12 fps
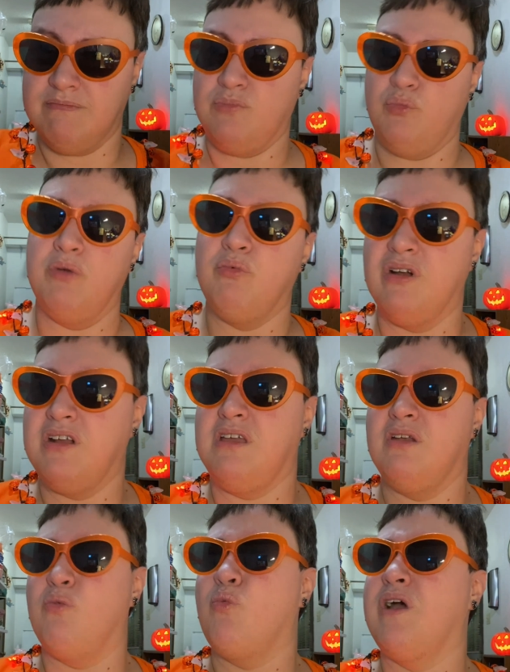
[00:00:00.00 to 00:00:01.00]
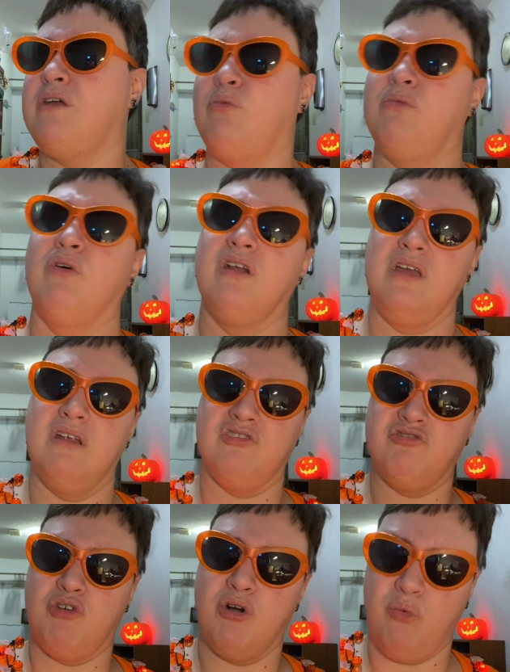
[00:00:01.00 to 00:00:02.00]
We want to get away. We want to get as
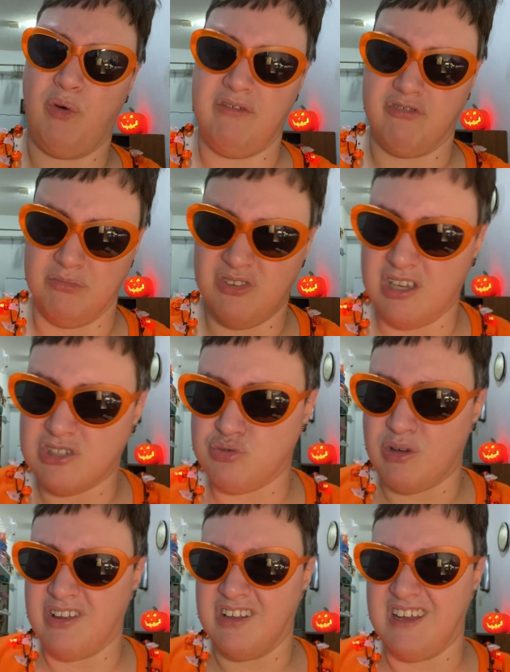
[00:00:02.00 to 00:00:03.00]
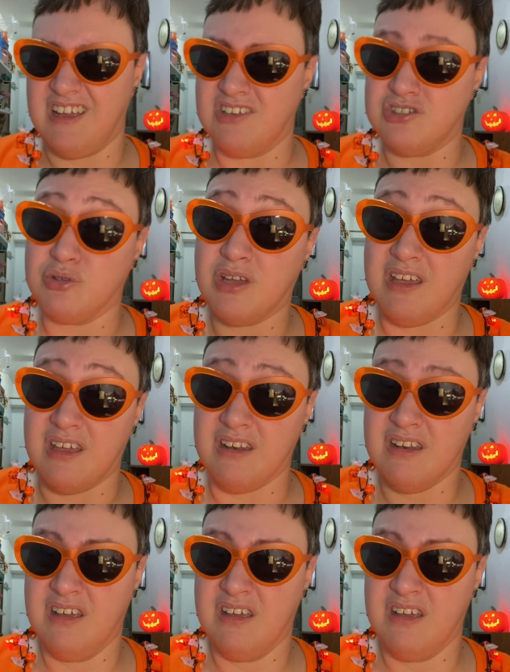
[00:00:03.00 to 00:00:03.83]
far away from sexuality as you can.